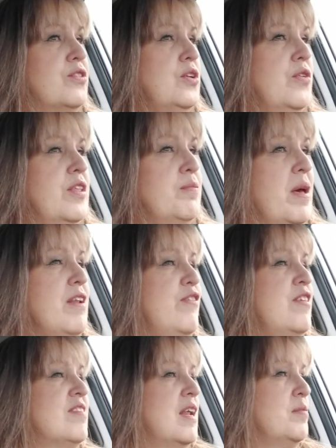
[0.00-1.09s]
so the
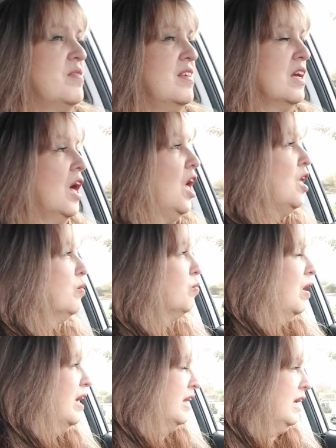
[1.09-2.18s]
benefits that I'm seeing
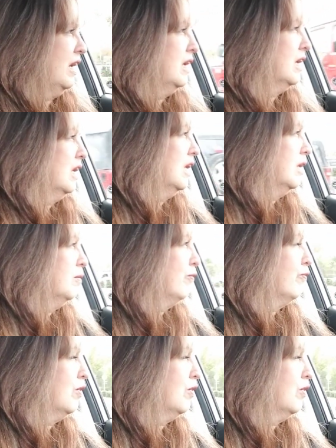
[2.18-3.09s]
already um,